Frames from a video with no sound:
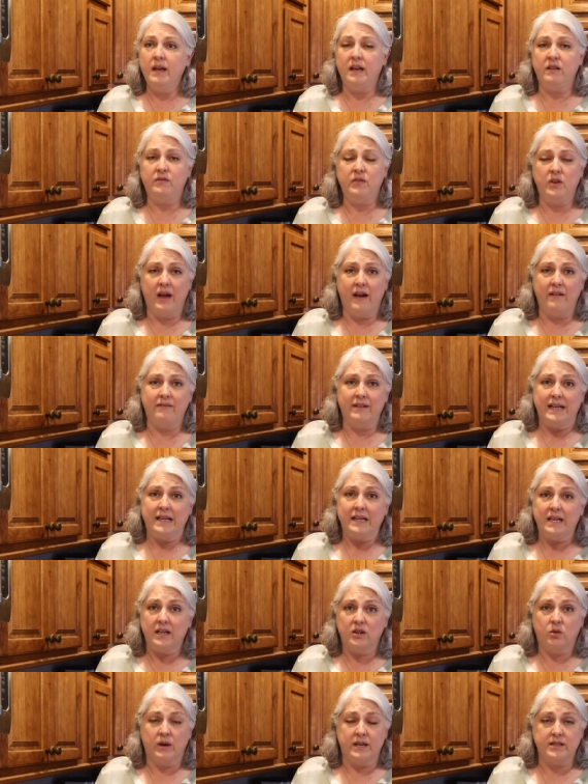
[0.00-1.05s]
If you have
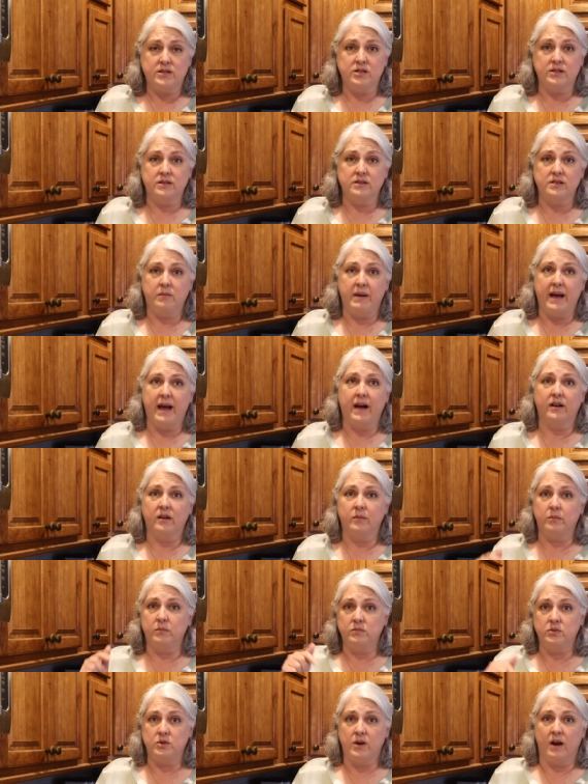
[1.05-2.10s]
any questions about
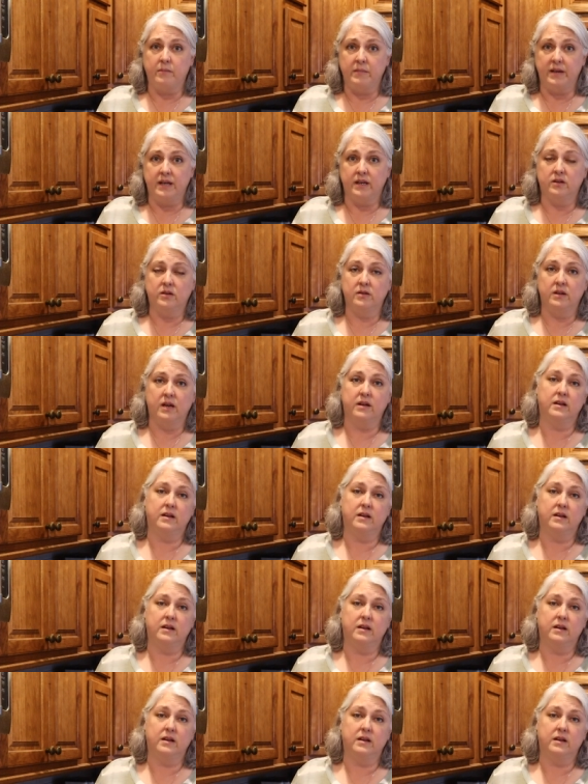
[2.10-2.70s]
them, drop me a,